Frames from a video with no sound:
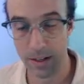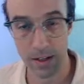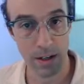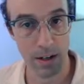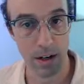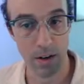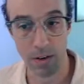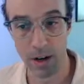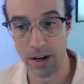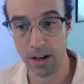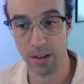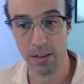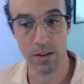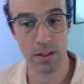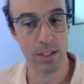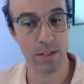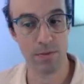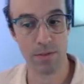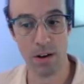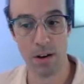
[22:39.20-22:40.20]
Alright, there's the
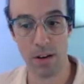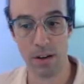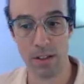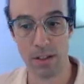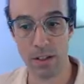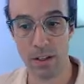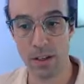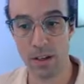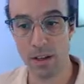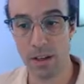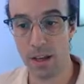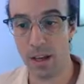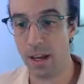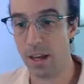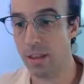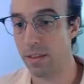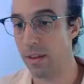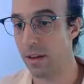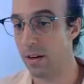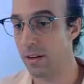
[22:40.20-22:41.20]
frogs.
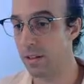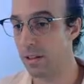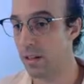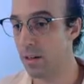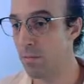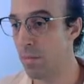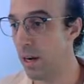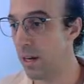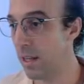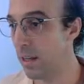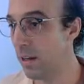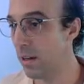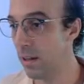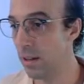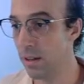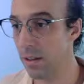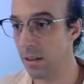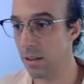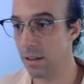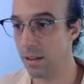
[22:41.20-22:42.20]
And there's their buddy,
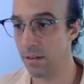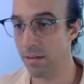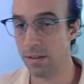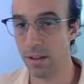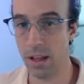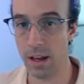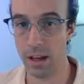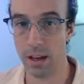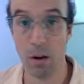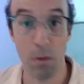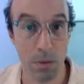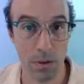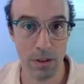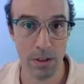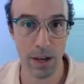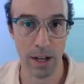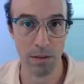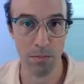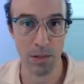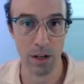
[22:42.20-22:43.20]
the fly. Oh,
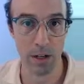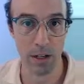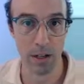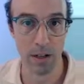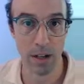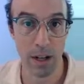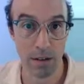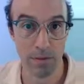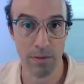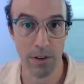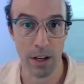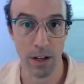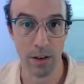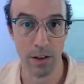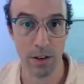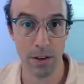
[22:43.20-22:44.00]
not a buddy, not a friend.